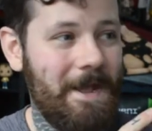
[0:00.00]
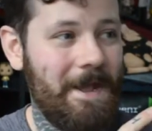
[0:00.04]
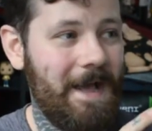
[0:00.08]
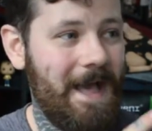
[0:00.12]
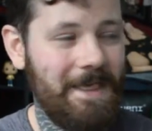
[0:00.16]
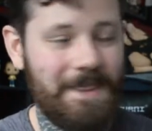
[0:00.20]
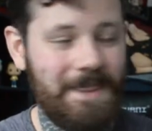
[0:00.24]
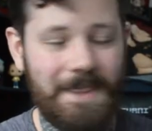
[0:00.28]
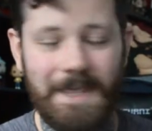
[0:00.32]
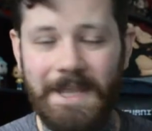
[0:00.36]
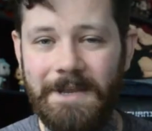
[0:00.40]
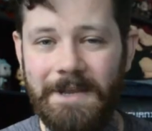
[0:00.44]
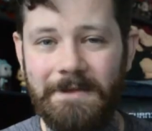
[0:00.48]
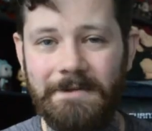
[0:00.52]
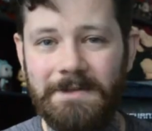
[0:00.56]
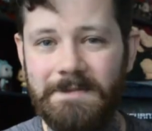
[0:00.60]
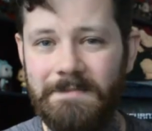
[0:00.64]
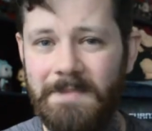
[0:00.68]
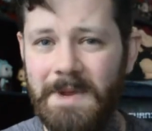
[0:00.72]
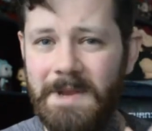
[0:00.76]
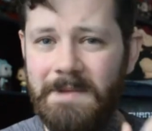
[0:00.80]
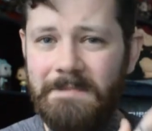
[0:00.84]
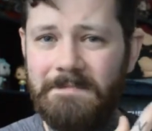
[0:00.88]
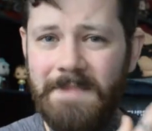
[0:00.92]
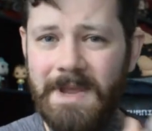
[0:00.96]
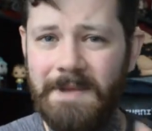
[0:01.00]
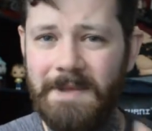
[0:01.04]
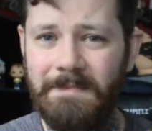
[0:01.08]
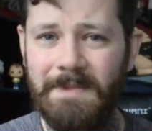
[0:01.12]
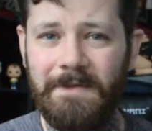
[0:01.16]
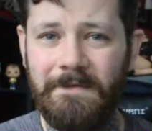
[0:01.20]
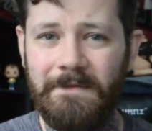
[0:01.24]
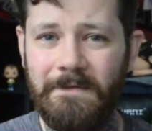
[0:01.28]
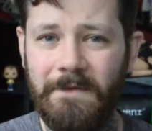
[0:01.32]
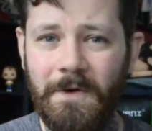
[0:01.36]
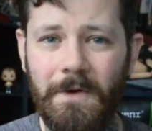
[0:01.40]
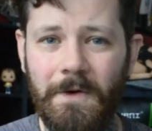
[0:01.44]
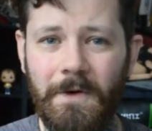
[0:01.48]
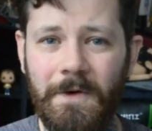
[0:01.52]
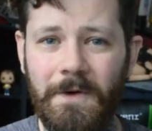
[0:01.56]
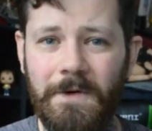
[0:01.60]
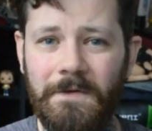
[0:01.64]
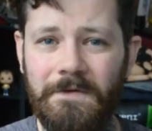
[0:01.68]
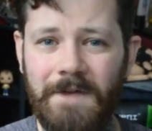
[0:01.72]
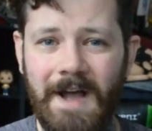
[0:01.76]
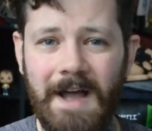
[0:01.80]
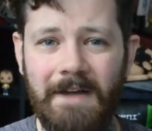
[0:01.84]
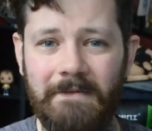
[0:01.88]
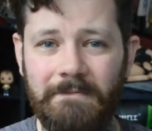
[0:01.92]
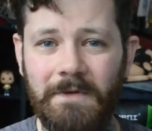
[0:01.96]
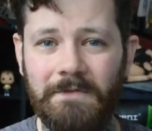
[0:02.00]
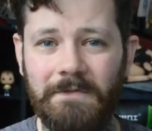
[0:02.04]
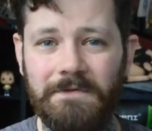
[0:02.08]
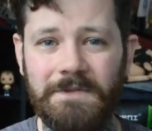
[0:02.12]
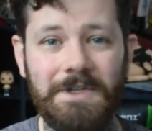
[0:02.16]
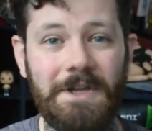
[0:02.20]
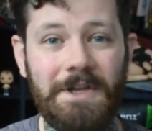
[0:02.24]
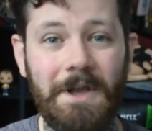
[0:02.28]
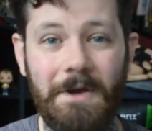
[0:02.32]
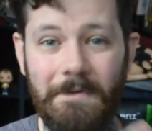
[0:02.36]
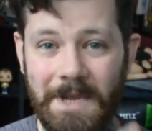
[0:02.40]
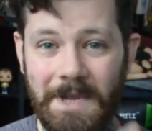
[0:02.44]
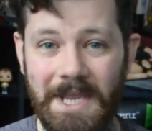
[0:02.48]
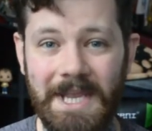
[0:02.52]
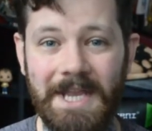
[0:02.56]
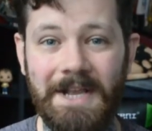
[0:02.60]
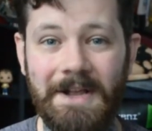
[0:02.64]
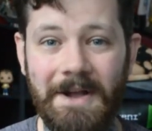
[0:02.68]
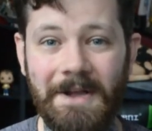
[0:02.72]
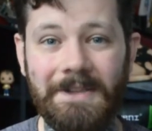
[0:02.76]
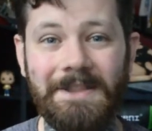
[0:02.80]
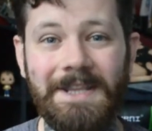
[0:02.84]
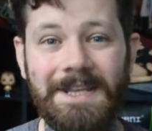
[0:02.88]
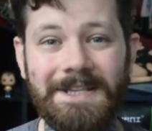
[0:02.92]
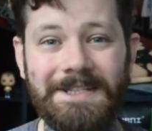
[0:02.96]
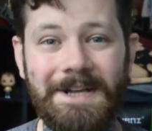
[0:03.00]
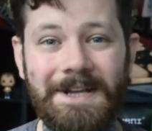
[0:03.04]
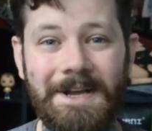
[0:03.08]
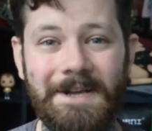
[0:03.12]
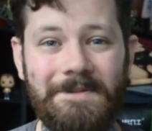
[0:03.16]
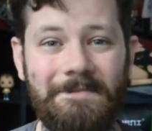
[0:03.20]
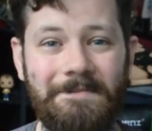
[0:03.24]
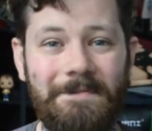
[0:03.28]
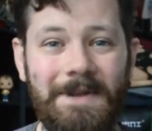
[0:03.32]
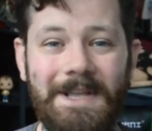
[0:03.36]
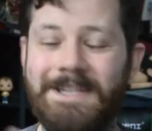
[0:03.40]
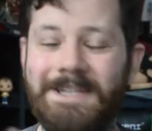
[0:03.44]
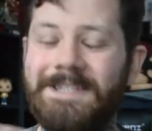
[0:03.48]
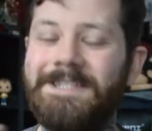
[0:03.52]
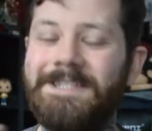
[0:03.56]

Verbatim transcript: I think it was maybe four or five months ago, he got this cosplay,